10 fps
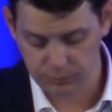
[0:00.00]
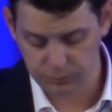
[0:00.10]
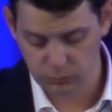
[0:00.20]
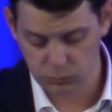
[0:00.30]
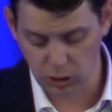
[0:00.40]

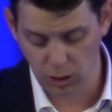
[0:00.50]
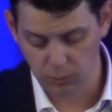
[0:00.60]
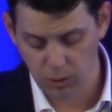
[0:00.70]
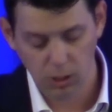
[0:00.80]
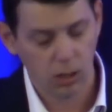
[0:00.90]

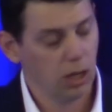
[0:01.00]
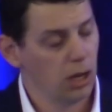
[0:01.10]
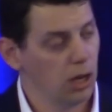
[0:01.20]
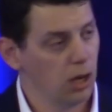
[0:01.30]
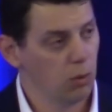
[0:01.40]
So
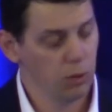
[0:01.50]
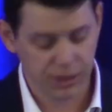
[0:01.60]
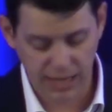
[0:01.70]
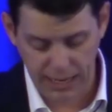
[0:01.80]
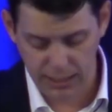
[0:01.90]
with
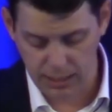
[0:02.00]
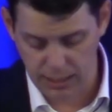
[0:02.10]
that,